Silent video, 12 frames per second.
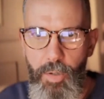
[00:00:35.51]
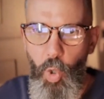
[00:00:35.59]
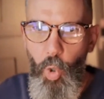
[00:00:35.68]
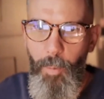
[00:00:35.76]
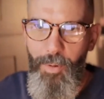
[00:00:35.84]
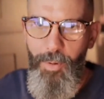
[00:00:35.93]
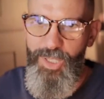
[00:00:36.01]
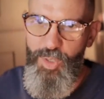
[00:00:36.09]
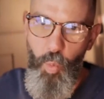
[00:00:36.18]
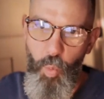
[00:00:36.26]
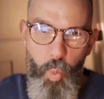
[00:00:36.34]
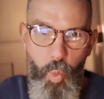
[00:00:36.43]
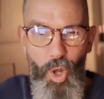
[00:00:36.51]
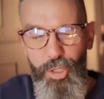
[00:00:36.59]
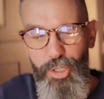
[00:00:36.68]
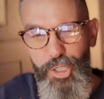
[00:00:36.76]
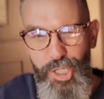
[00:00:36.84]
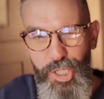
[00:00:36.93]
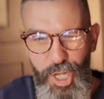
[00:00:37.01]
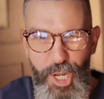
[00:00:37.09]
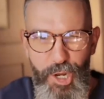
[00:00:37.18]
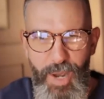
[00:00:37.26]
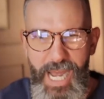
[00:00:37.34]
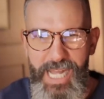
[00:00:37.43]
corporates want
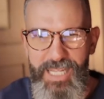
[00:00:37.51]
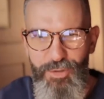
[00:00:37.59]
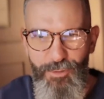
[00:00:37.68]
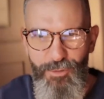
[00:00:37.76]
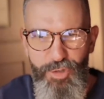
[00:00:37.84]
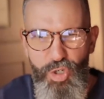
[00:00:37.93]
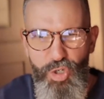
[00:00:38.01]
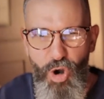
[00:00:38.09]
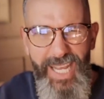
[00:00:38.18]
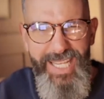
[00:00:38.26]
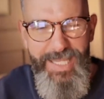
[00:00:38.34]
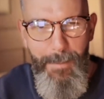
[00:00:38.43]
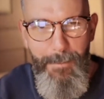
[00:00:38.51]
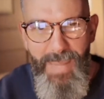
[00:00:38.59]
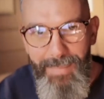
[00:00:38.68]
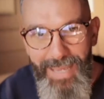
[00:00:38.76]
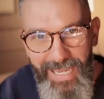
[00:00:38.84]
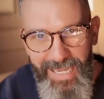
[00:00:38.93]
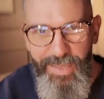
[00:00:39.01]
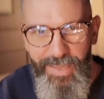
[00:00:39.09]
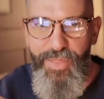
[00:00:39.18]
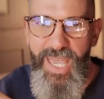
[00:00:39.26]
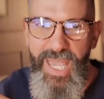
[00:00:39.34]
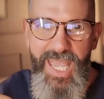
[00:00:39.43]
to and sort of try to mimic
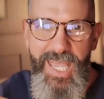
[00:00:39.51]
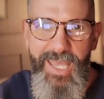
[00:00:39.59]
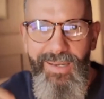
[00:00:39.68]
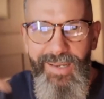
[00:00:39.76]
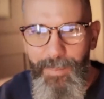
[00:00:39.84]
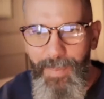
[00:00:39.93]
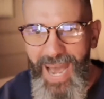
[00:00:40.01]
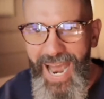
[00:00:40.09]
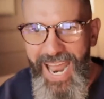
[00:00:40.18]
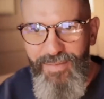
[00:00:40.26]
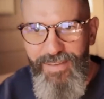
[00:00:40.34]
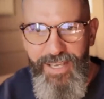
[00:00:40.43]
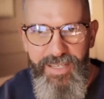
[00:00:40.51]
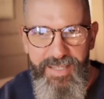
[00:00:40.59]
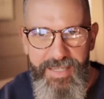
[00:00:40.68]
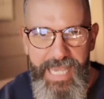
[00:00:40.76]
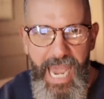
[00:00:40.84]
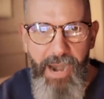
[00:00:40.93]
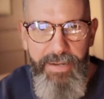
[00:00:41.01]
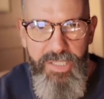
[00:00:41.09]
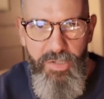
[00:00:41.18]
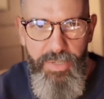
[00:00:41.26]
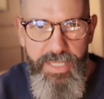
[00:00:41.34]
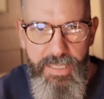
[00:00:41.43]
the behaviors and
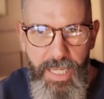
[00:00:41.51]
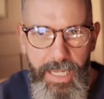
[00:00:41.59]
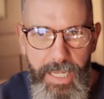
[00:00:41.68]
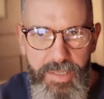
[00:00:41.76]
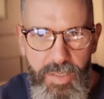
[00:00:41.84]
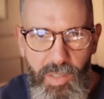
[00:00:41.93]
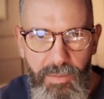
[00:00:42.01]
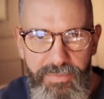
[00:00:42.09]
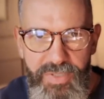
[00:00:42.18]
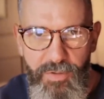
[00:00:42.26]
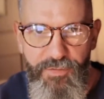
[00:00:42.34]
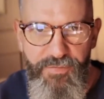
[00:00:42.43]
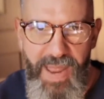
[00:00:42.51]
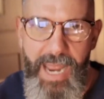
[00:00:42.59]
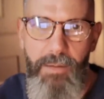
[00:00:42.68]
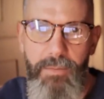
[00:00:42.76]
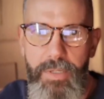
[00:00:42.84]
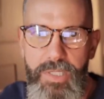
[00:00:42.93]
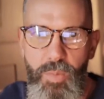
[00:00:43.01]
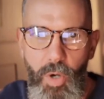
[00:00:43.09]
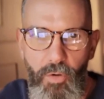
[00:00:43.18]
characteristics of sort of founders.